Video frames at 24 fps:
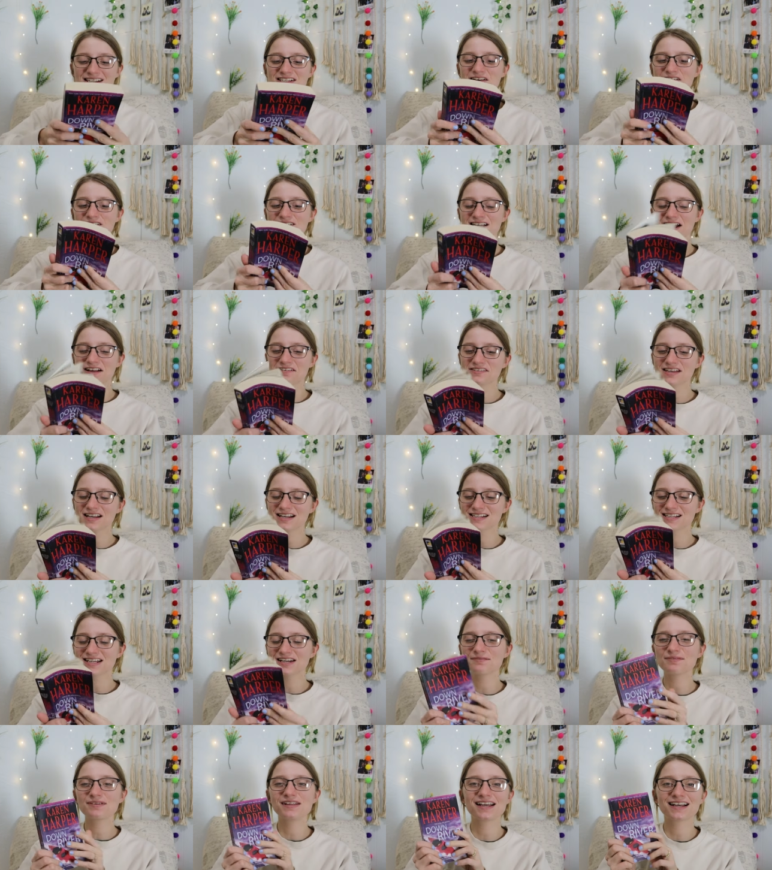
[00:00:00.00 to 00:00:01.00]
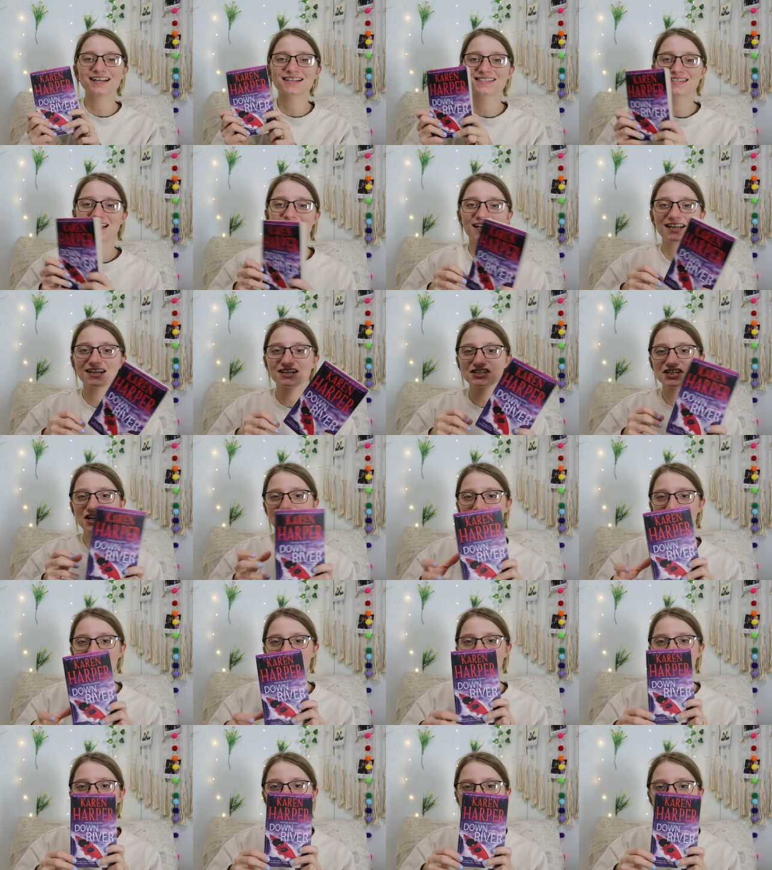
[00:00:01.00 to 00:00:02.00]
So it sounds like it's going to be like a second
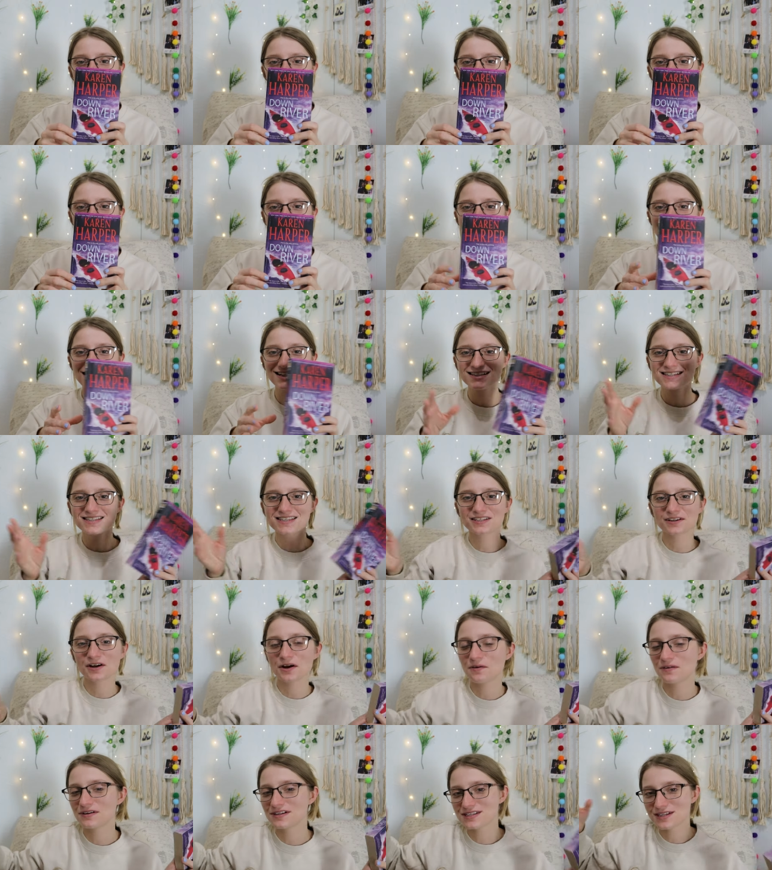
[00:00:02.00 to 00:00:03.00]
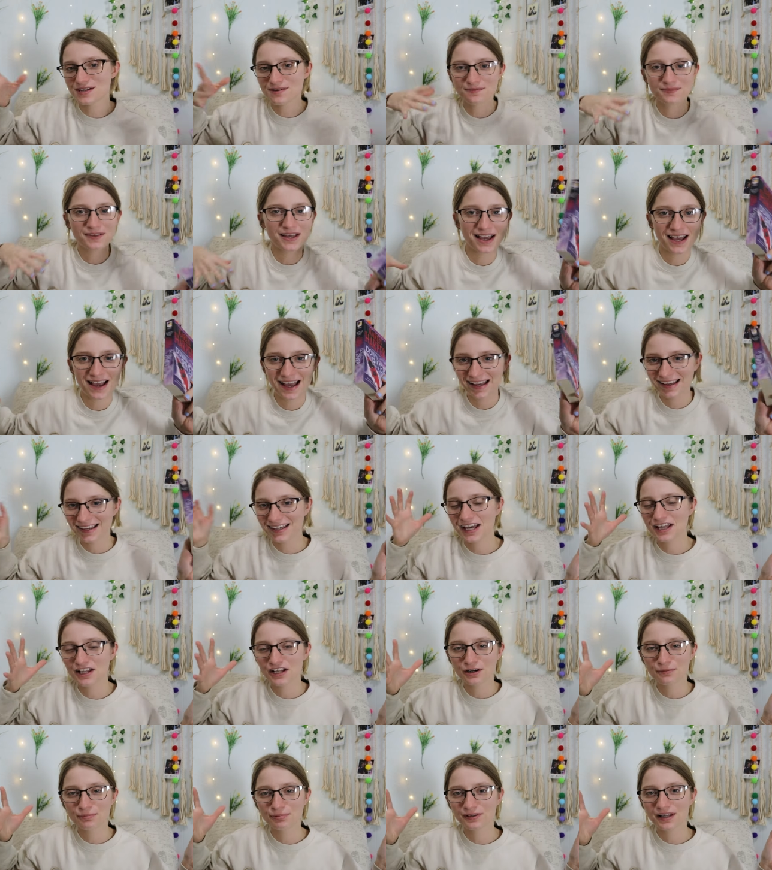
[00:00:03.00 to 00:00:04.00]
chance romance, throw in some like
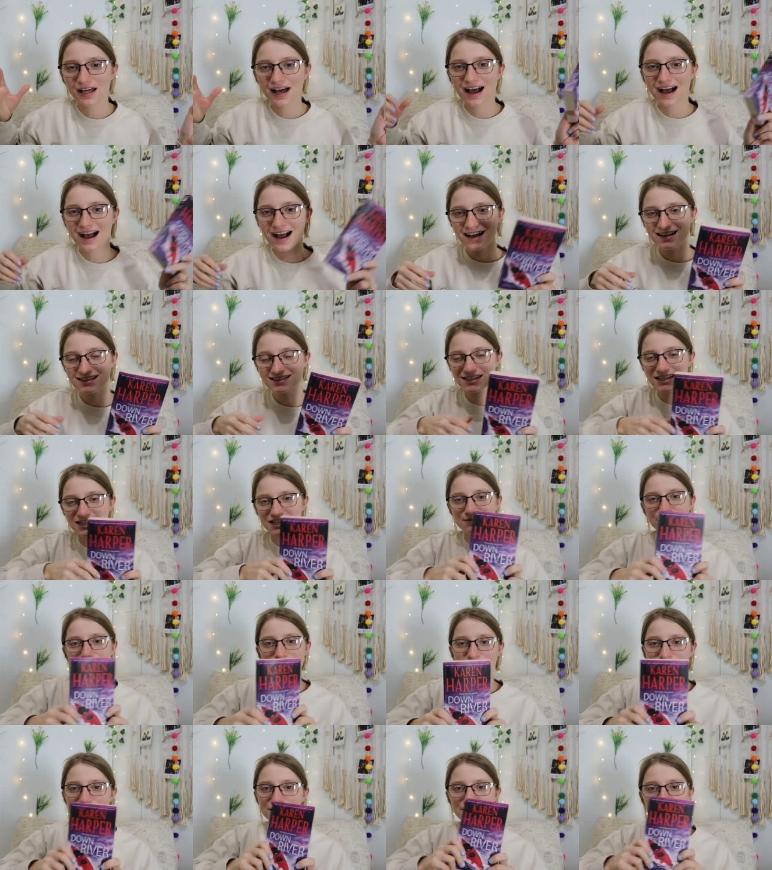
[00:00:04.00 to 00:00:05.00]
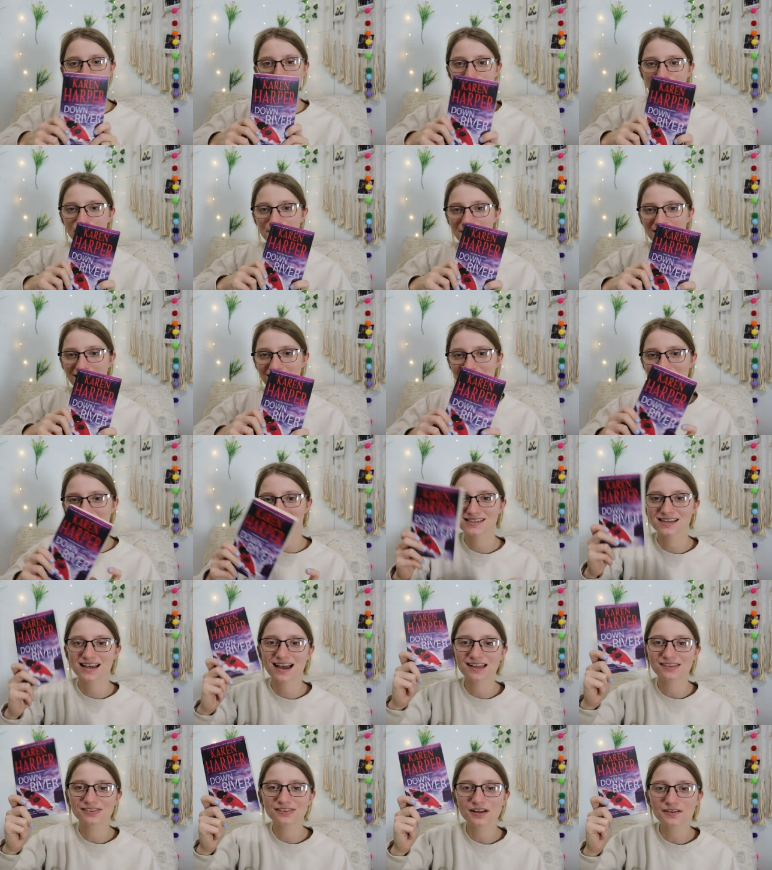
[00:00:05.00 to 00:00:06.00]
killer plot, suspense, romance.
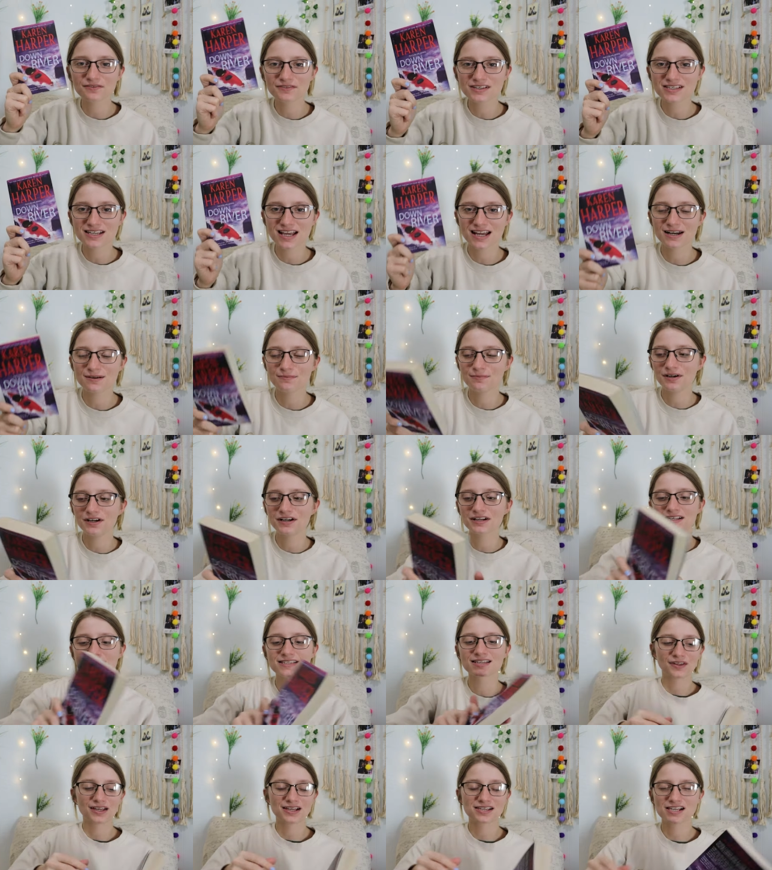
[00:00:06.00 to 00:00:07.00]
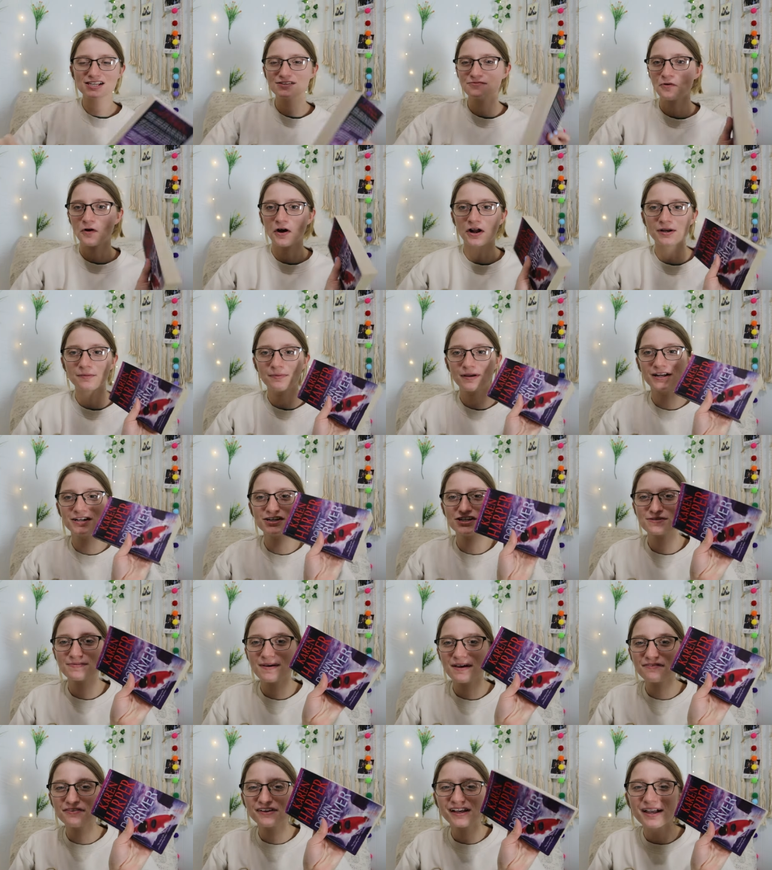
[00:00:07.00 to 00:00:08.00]
I love these kind of books. It says 400 pages,
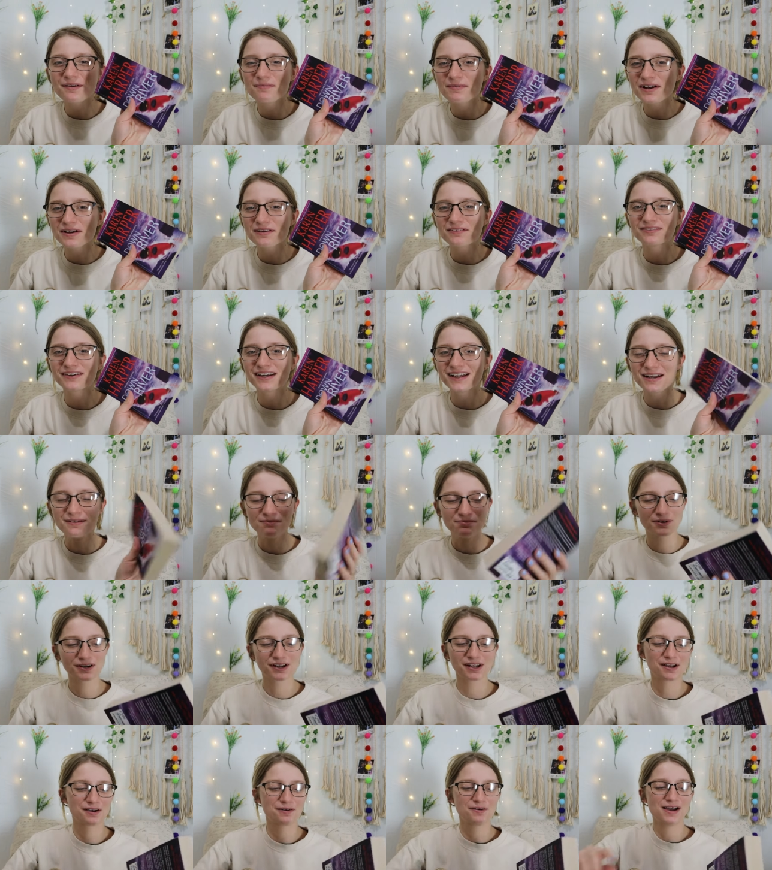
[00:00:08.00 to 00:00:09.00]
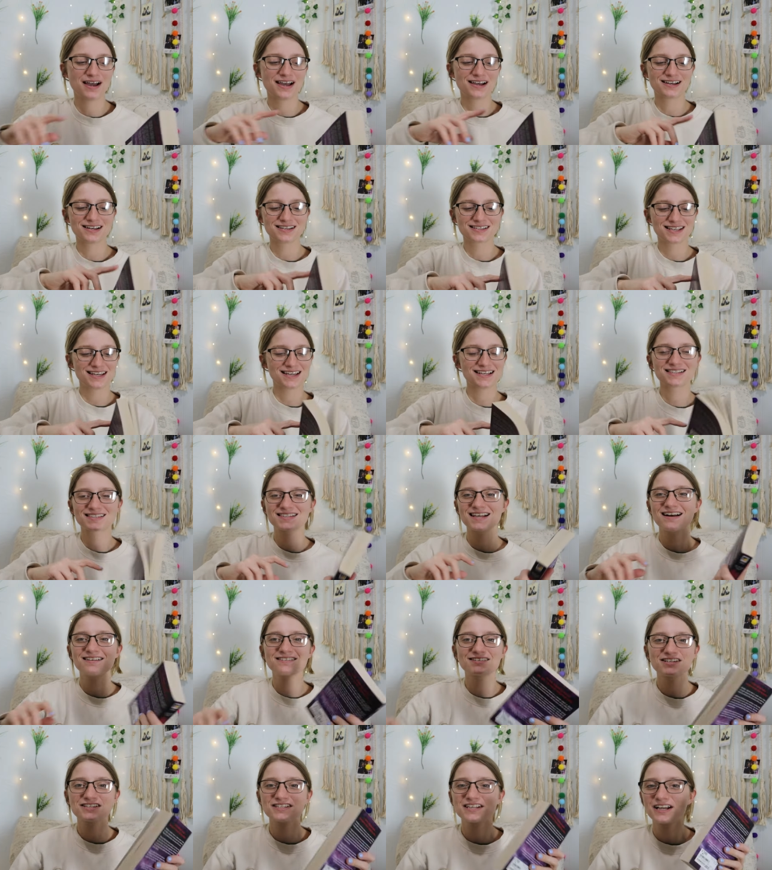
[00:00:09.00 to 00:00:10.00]
but I feel like I'm going to read it pretty quick because it
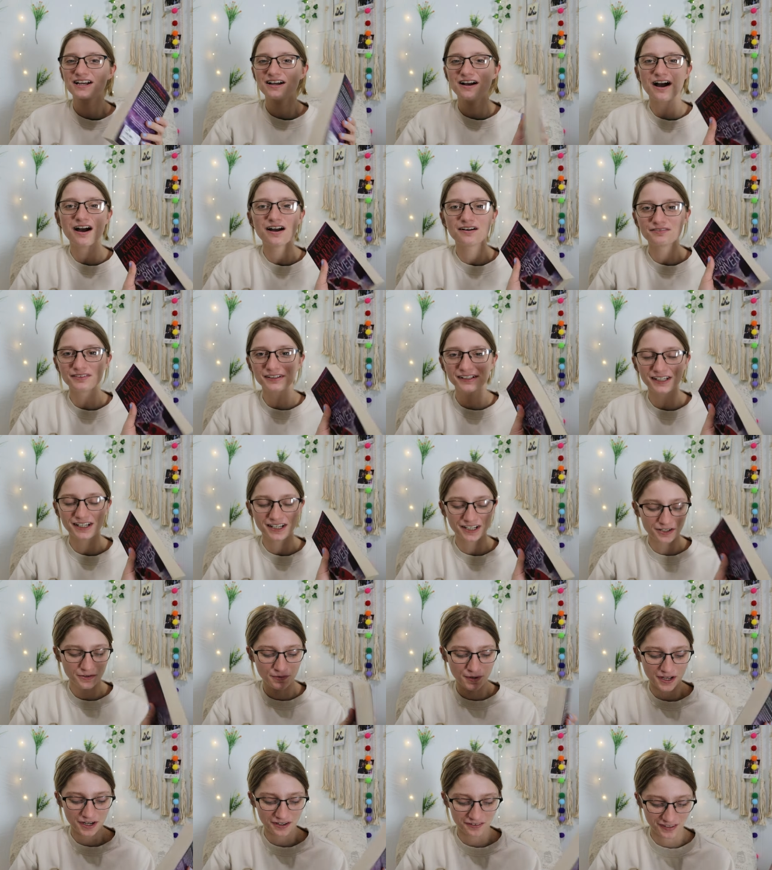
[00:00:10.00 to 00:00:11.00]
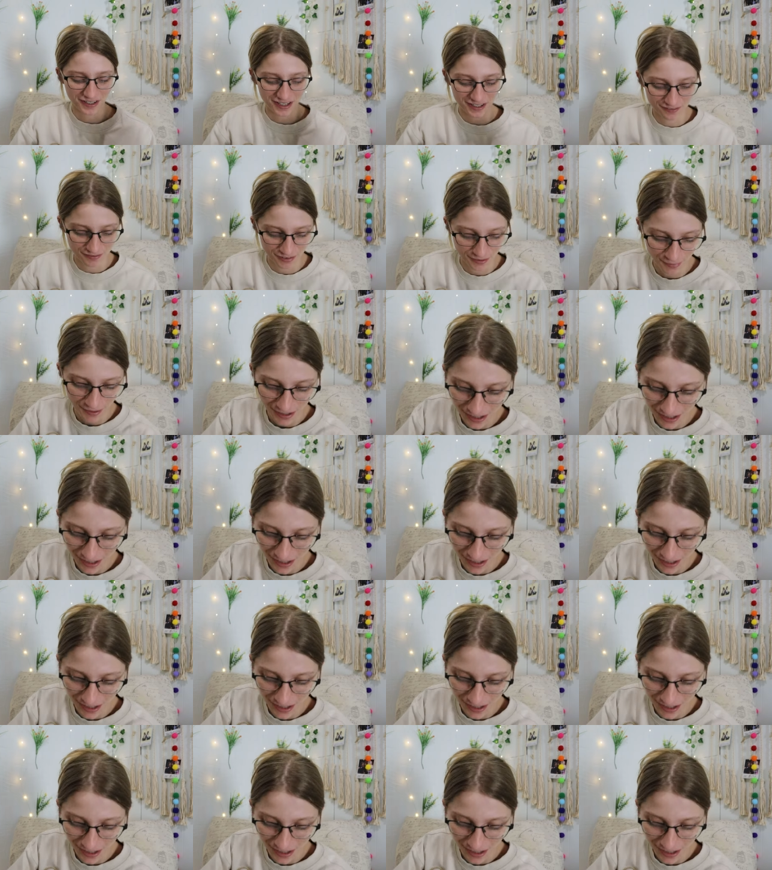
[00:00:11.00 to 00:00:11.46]
sounds just like a really good quick read for